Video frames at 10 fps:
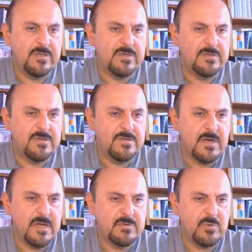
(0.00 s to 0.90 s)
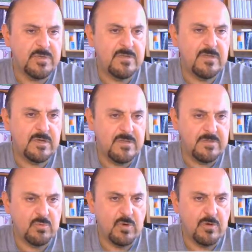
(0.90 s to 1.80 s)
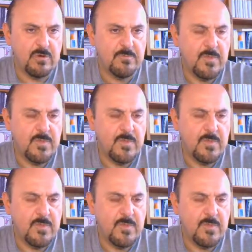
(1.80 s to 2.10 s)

is desired within this block.